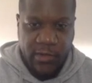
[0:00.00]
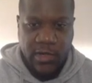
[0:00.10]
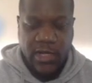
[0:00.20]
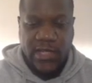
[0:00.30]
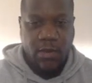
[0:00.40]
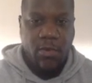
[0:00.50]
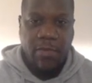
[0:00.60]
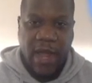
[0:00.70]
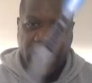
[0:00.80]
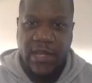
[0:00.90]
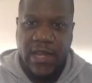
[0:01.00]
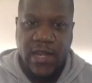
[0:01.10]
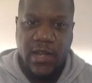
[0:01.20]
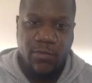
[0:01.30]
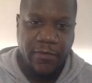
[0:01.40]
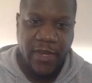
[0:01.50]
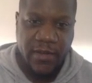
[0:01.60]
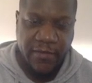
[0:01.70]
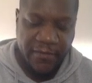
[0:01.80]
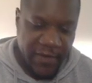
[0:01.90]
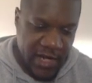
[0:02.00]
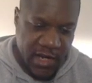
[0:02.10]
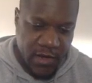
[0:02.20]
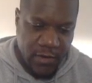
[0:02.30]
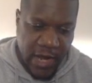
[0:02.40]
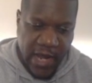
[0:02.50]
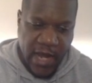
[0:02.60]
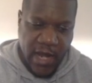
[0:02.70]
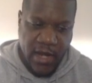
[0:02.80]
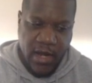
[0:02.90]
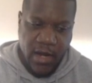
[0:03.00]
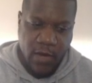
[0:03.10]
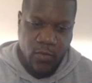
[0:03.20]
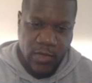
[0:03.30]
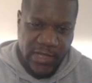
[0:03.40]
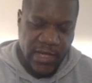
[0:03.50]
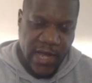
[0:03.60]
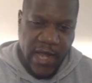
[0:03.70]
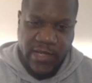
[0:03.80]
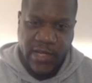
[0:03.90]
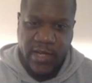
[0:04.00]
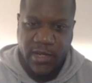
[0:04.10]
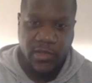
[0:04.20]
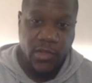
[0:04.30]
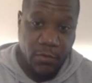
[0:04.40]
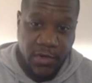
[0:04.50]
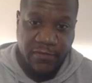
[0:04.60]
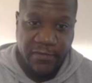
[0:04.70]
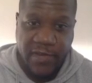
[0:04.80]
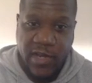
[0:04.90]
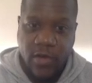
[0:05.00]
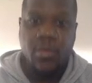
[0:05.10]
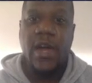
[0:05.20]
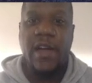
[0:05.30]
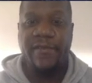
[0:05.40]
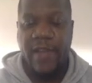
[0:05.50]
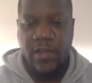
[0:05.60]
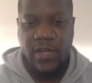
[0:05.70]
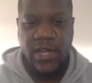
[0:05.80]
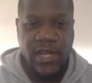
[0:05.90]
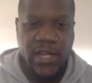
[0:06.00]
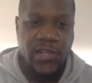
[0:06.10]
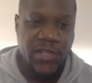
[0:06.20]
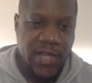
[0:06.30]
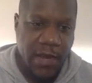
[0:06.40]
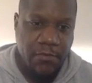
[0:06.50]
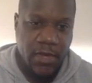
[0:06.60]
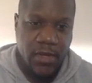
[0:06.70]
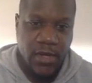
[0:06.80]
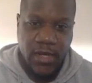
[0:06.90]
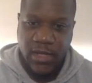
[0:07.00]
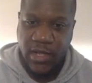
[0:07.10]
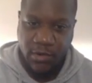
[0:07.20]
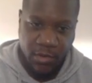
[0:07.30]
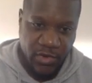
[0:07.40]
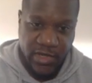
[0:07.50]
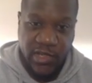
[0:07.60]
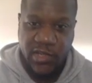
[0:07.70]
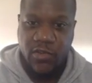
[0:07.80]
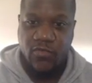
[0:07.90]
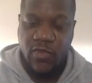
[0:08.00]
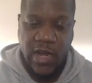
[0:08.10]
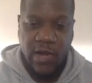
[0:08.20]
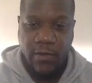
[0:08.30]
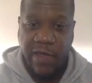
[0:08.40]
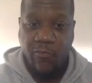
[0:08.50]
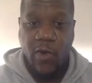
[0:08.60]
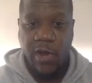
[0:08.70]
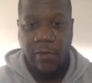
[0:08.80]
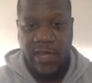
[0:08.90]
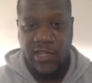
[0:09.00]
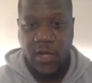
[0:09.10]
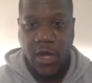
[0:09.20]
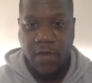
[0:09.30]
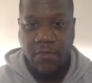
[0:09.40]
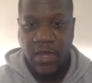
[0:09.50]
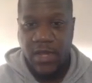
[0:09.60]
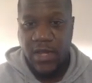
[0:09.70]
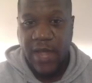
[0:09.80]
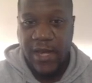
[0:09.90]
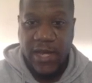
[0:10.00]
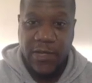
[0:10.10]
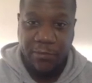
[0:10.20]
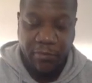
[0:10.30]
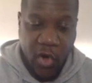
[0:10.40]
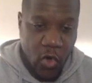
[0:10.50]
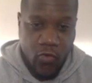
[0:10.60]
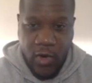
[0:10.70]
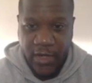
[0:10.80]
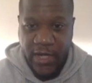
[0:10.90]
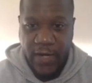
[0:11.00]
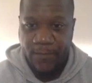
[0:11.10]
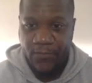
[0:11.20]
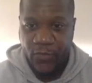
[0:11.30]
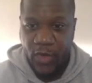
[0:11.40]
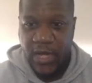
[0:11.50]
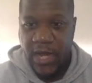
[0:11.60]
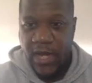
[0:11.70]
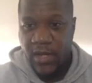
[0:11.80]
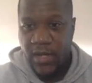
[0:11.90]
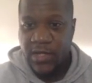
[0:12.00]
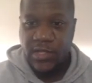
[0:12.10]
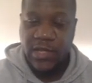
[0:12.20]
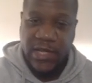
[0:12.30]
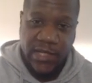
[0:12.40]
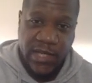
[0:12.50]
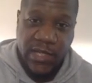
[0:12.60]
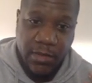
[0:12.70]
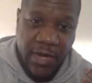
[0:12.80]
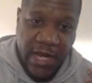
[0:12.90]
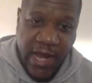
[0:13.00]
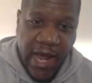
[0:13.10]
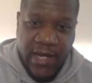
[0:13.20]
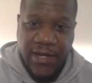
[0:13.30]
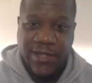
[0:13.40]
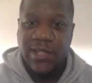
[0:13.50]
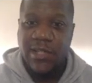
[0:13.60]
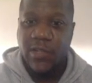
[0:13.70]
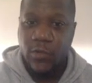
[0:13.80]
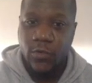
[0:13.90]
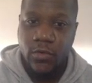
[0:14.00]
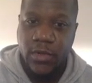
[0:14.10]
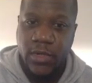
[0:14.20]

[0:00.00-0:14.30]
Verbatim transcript: Lightsaber back again with another video and I wasn't actually going to do another video but I found a hidden gem that I want to bring to you right away, why waste time and it is Poo Rocket, okay? So this is going to be an analytic tool